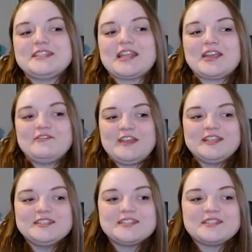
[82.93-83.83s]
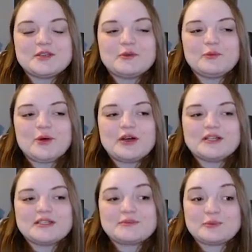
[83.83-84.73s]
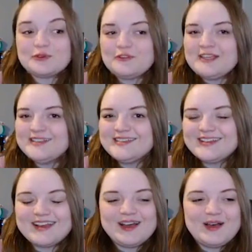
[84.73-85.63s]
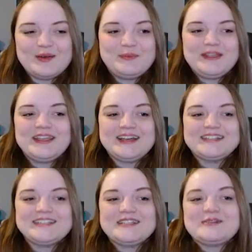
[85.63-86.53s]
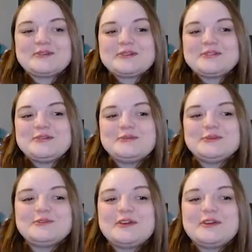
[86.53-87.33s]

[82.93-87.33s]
that I faced was roofing, because in order to roof